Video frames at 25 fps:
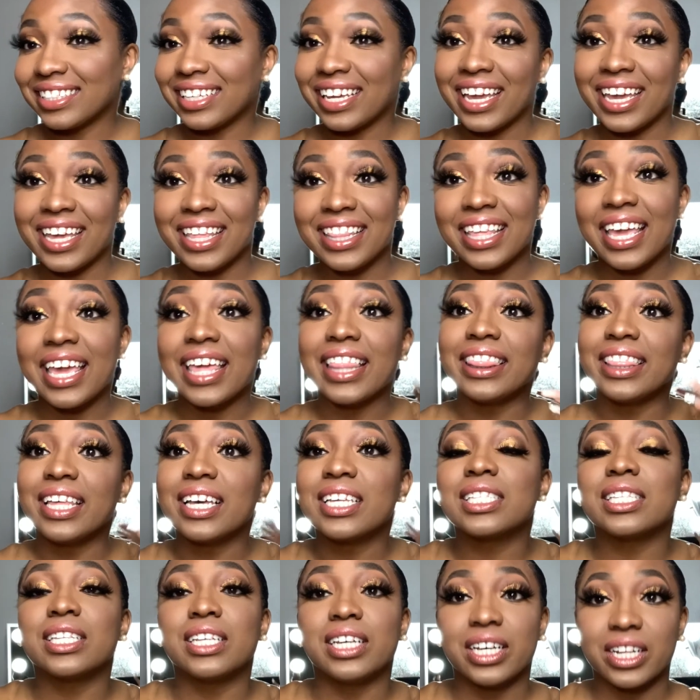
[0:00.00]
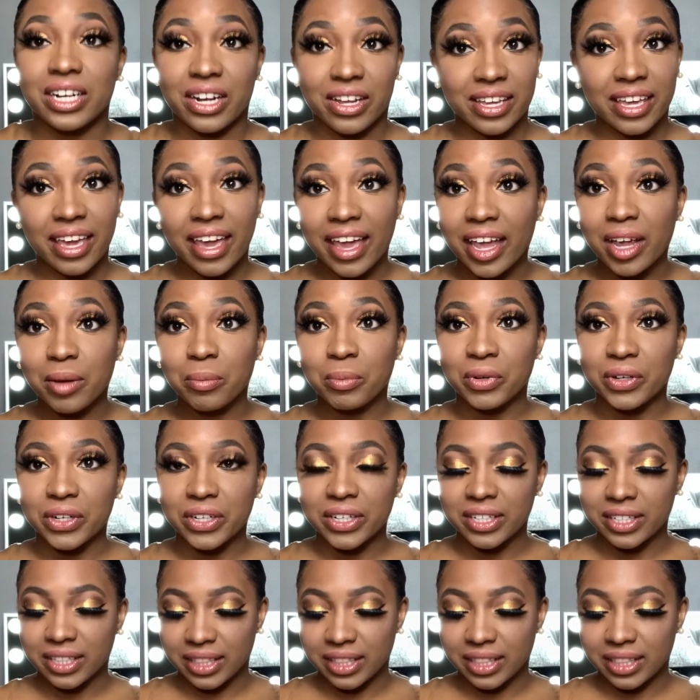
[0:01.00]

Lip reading: It looks good on camera,